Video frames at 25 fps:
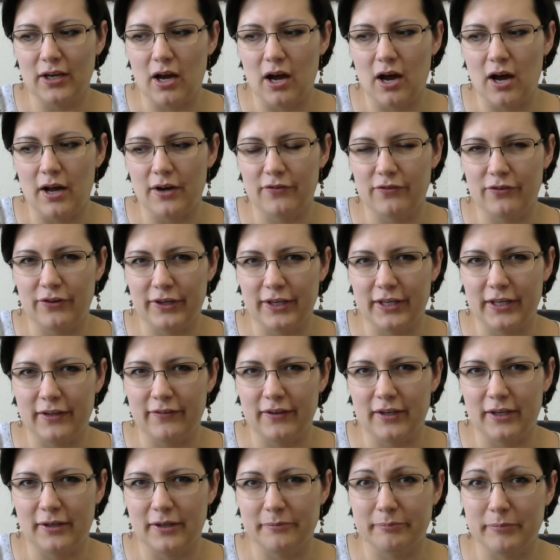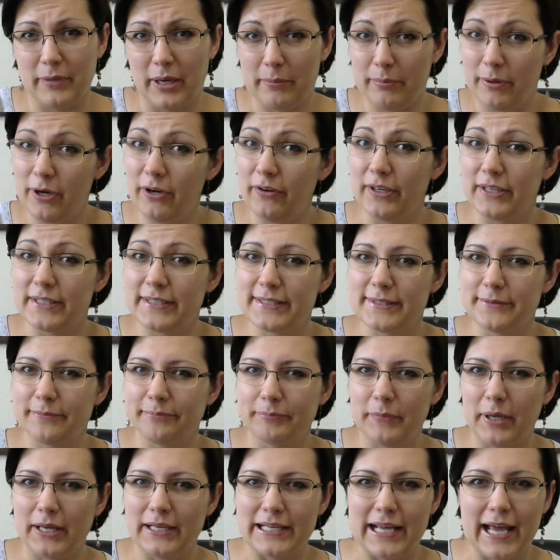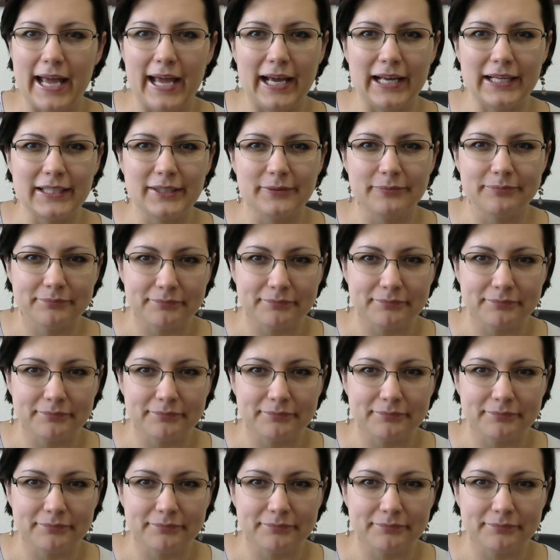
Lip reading: on forgiving my parents, my dad.